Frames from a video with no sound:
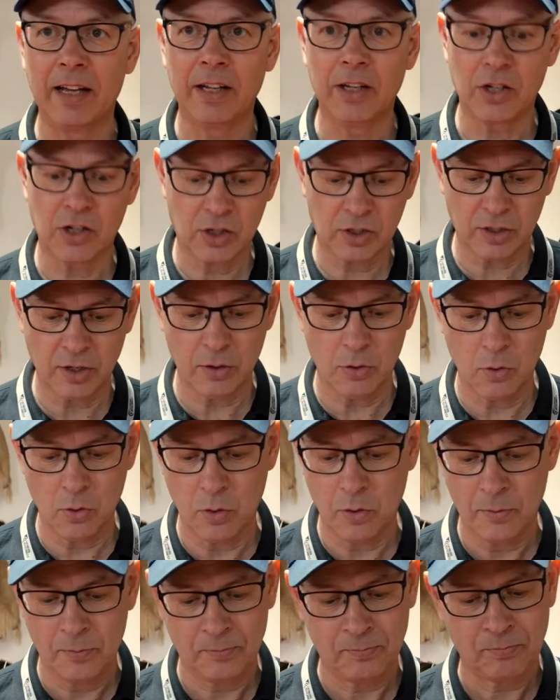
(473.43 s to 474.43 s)
It's
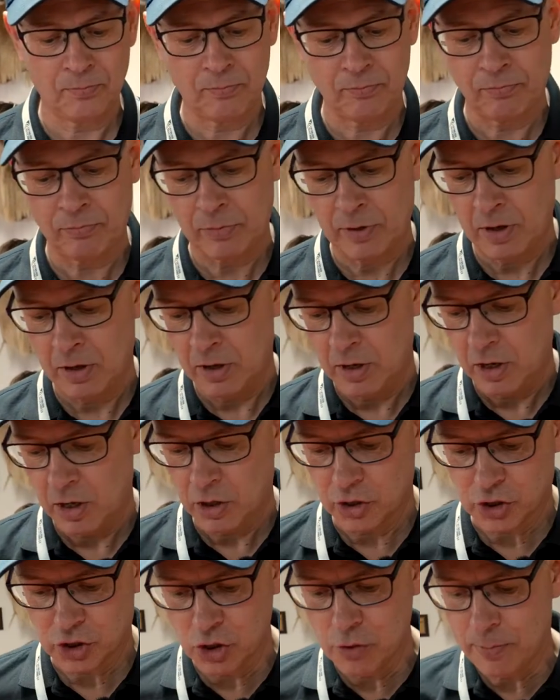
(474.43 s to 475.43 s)
still
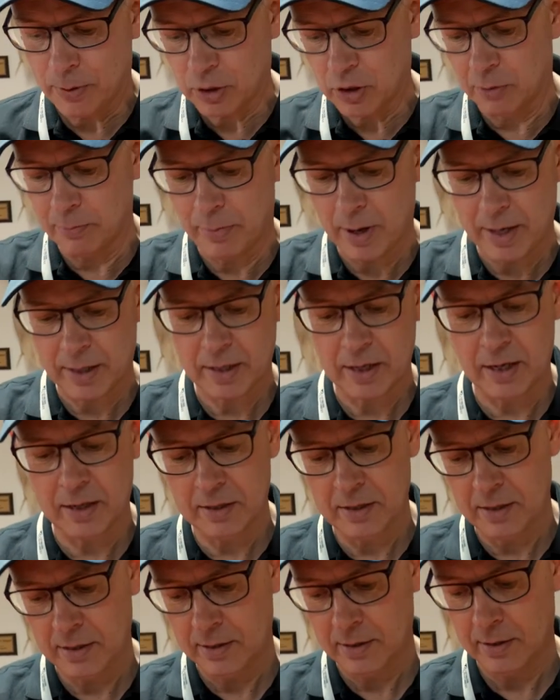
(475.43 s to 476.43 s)
a super compact
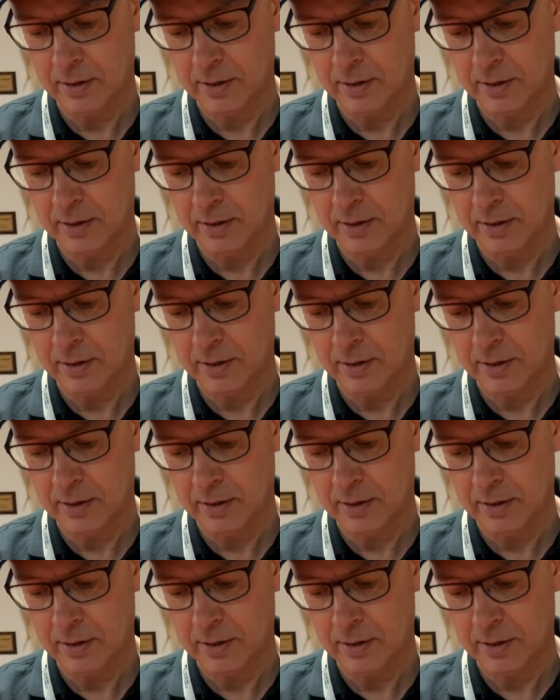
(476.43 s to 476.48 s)
gun,